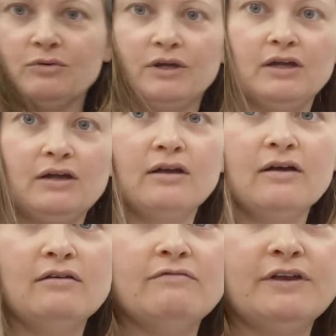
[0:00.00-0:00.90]
doing
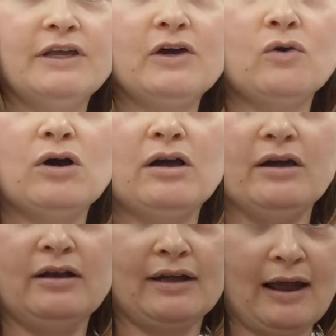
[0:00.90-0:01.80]
a video
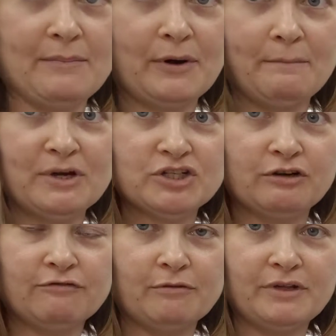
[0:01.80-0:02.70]
on. I got
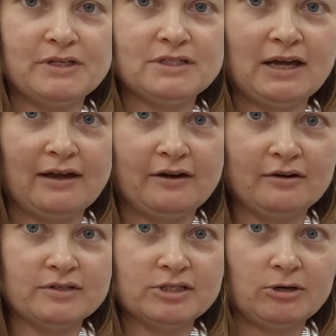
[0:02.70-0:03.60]
permission from the
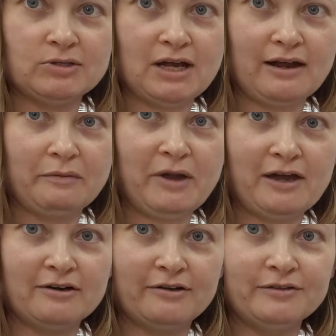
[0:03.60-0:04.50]
designers, Sotak
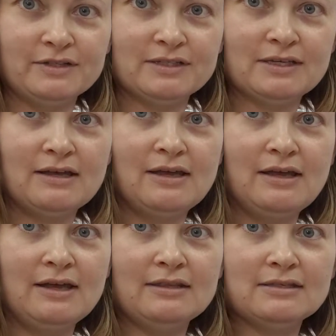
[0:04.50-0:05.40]
Patterns.
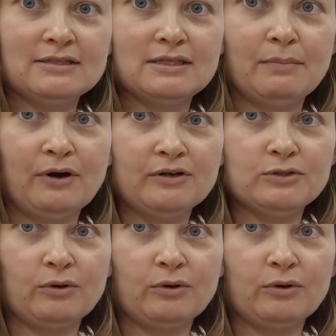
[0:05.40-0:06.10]
This is the purse